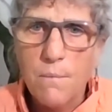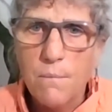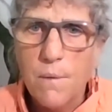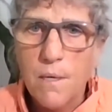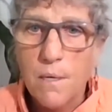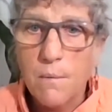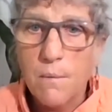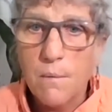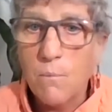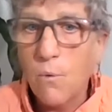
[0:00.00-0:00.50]

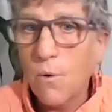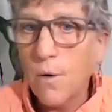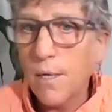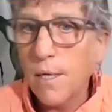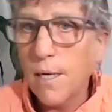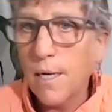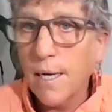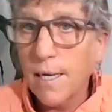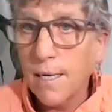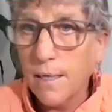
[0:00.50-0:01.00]
in the morning
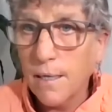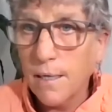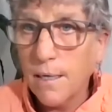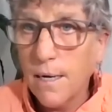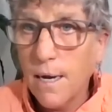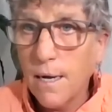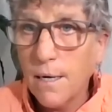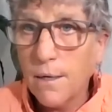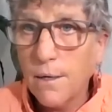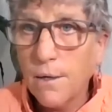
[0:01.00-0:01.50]
at 8
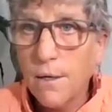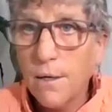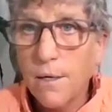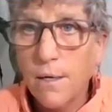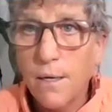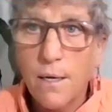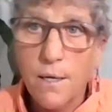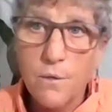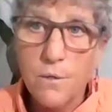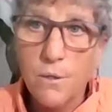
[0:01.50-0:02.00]
o'clock, and
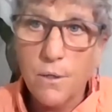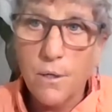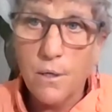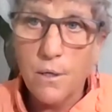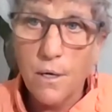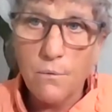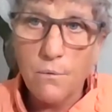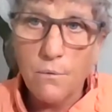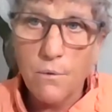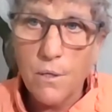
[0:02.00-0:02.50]
then I took
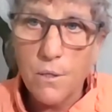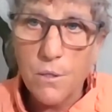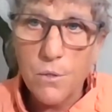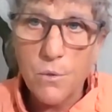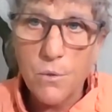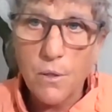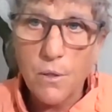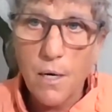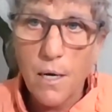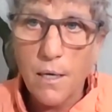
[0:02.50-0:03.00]
another one at
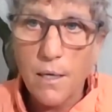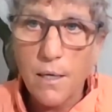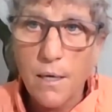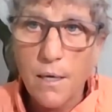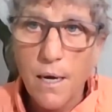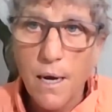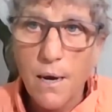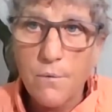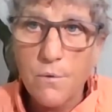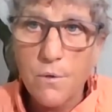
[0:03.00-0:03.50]
2 o'clock in
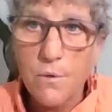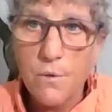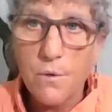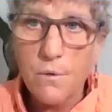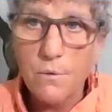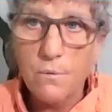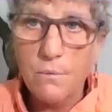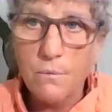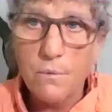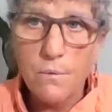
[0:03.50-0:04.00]
the
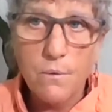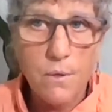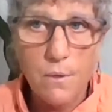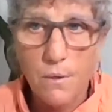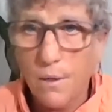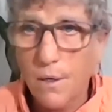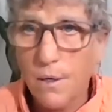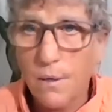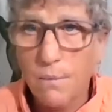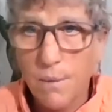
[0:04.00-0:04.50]
afternoon, they're
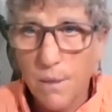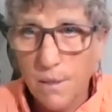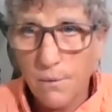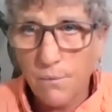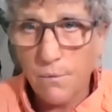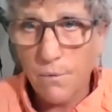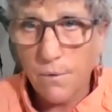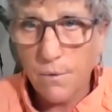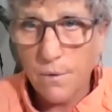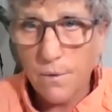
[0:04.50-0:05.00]
going to be
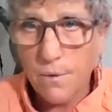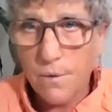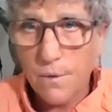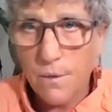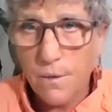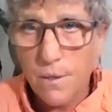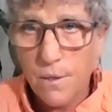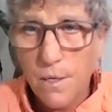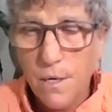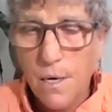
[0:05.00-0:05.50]
different.
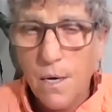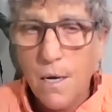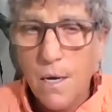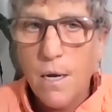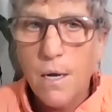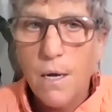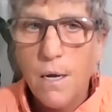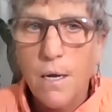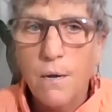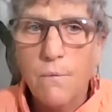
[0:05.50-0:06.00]

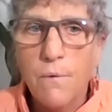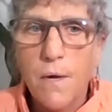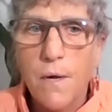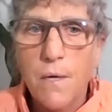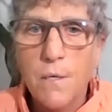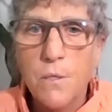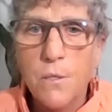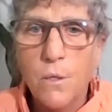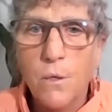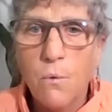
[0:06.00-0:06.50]
If I
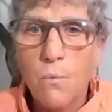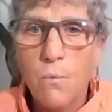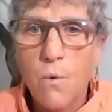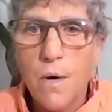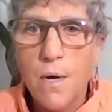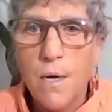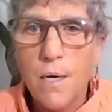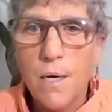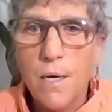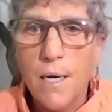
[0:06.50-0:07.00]
took
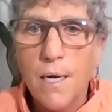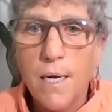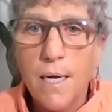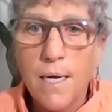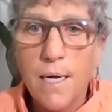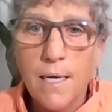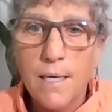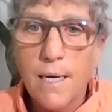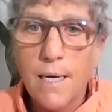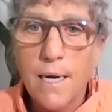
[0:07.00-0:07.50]
one at
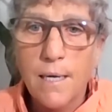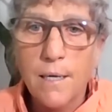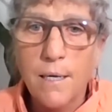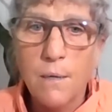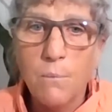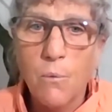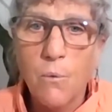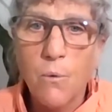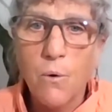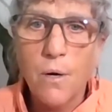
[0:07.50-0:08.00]
8 o'clock in
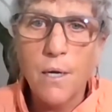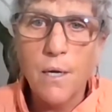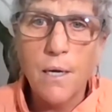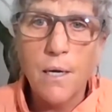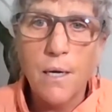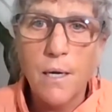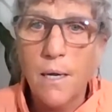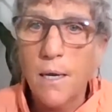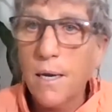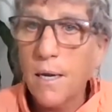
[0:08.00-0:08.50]
the morning
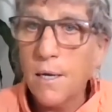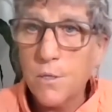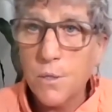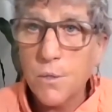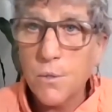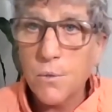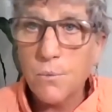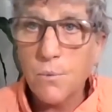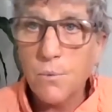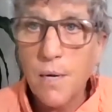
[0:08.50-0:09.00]
and it had
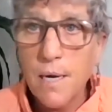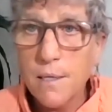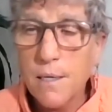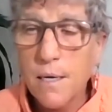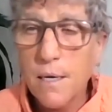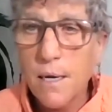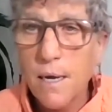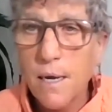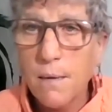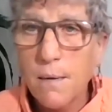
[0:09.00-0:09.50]
just rained
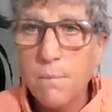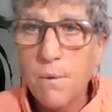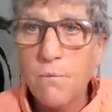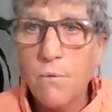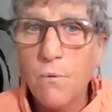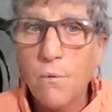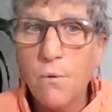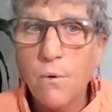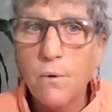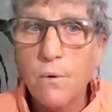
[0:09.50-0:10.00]
the night
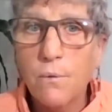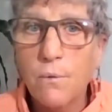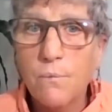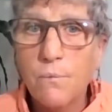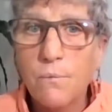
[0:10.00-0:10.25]
before,